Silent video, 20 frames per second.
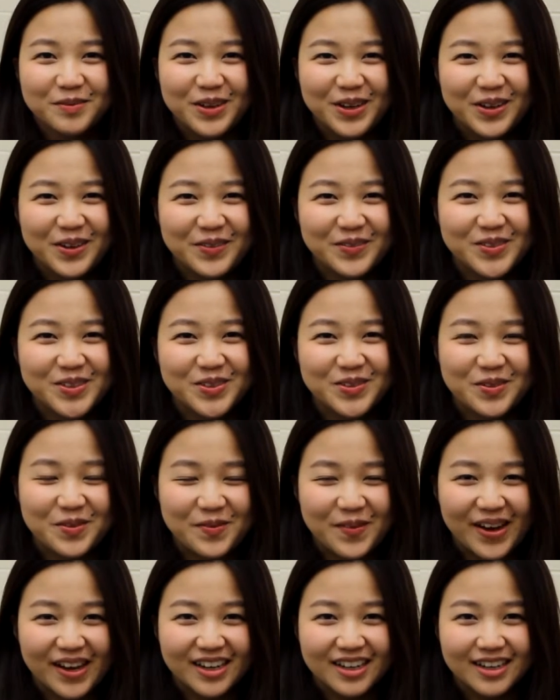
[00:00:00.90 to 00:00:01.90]
my name is
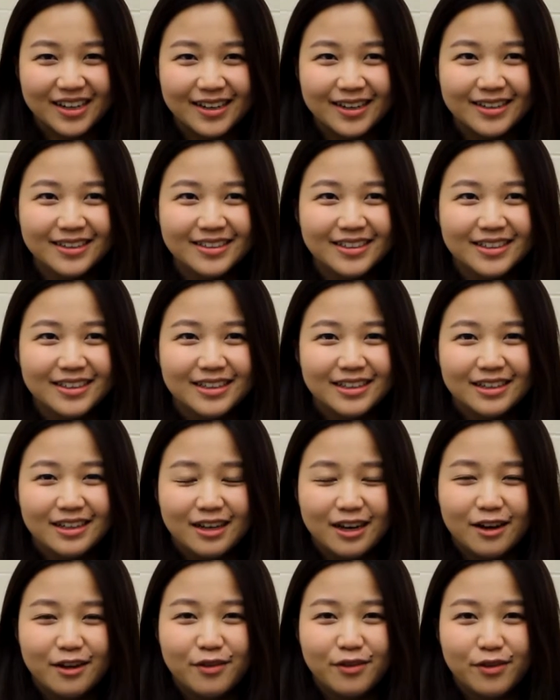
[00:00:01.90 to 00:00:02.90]
Rebecca
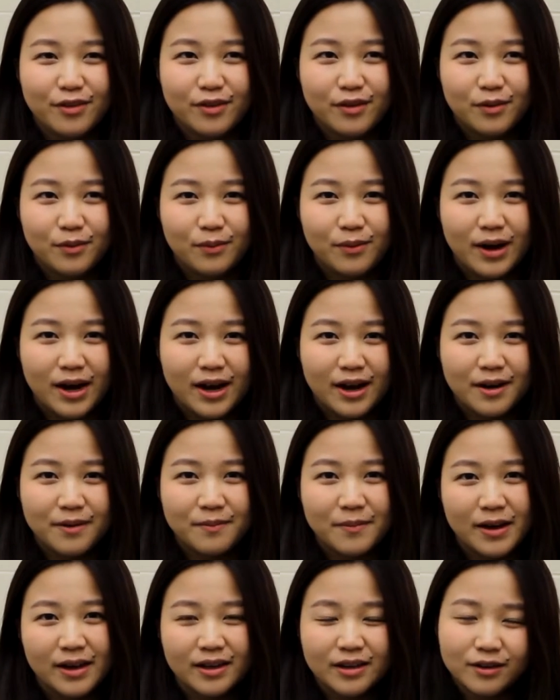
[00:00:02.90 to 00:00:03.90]
and why
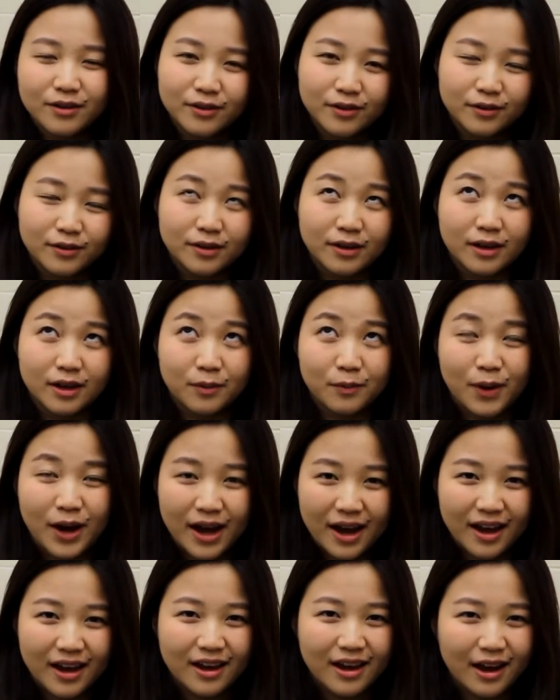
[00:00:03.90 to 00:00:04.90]
am I going
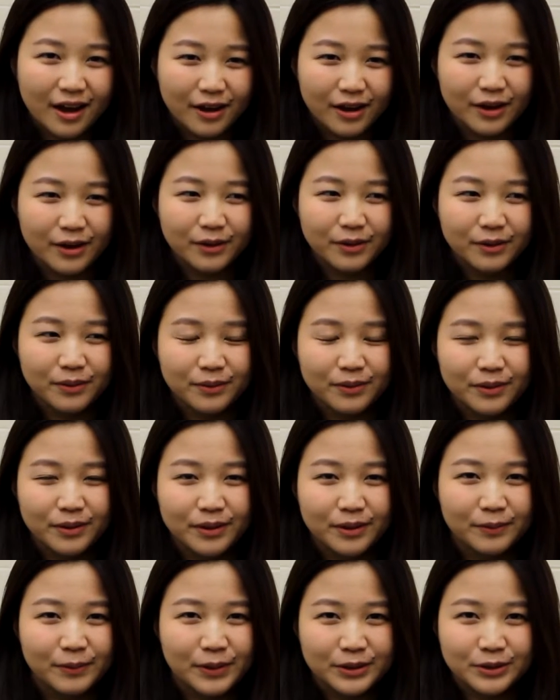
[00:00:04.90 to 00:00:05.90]
why I
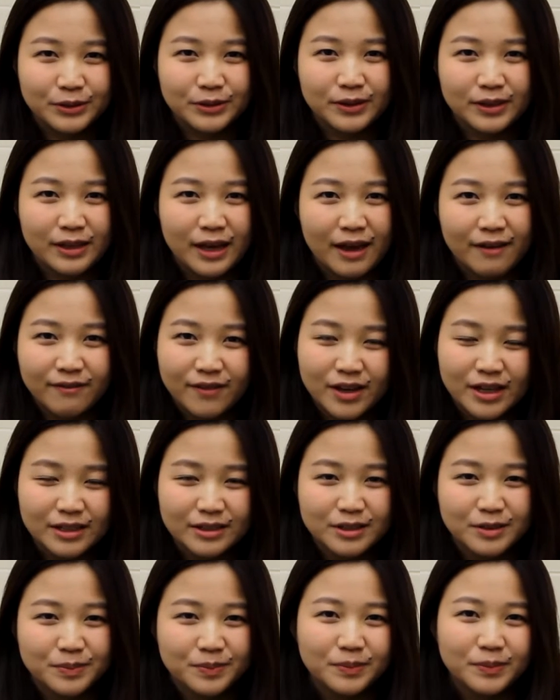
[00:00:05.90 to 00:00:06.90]
went to
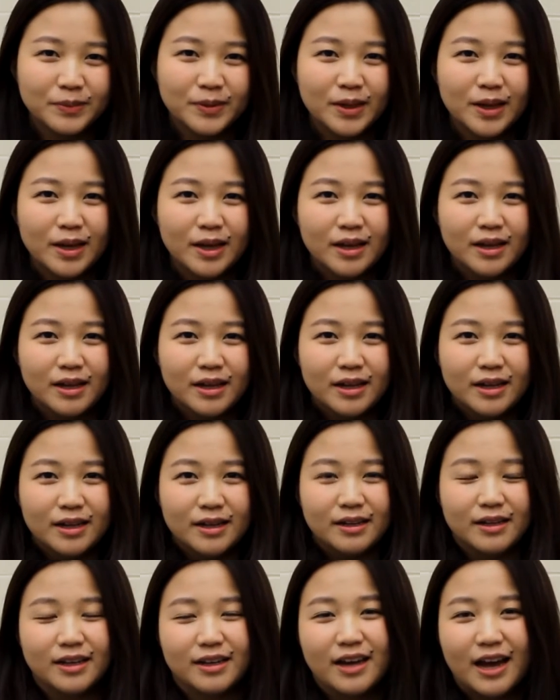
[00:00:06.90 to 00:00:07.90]
events
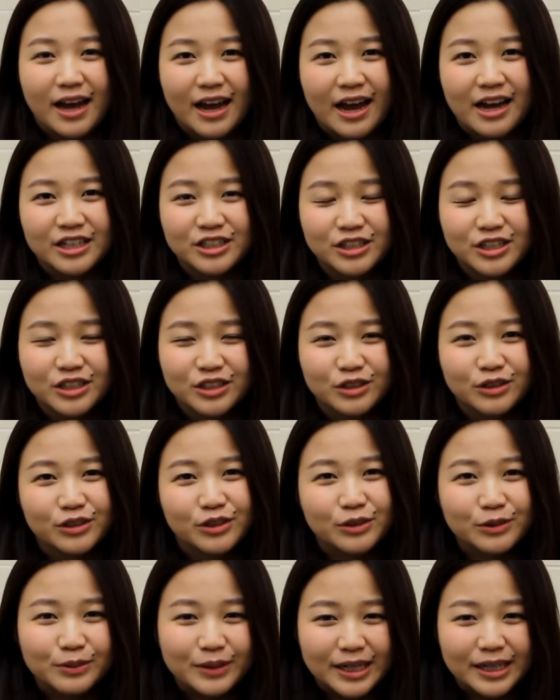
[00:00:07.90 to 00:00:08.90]
like I actually don't
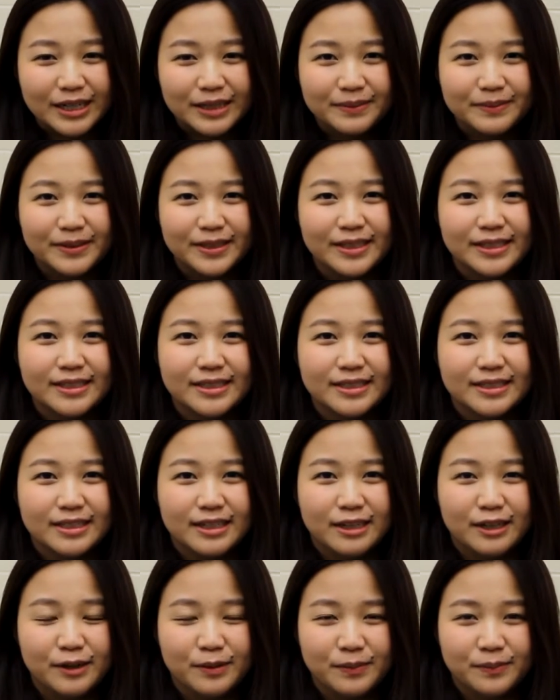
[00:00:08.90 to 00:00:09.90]
know why but
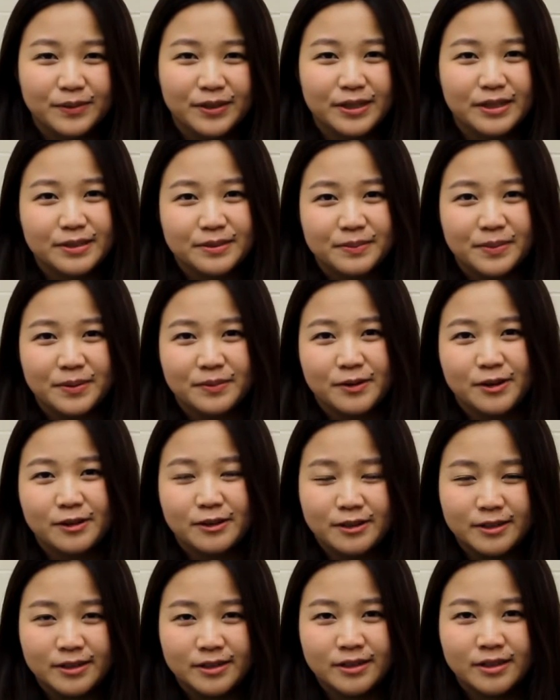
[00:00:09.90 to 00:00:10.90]
um, because my
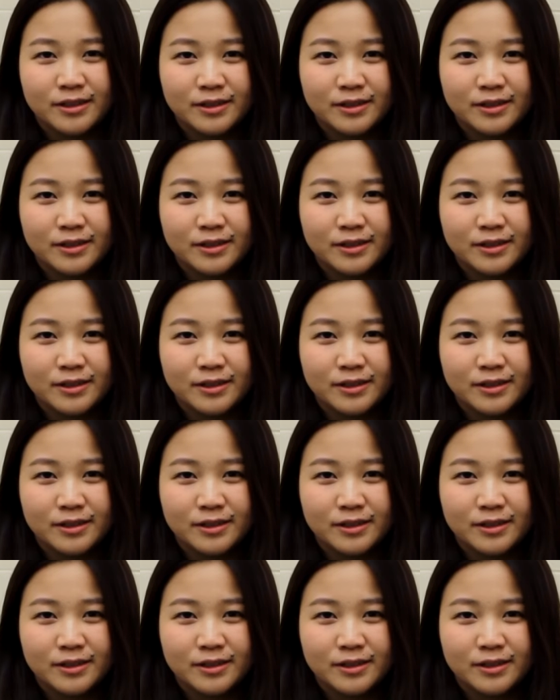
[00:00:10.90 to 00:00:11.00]
brother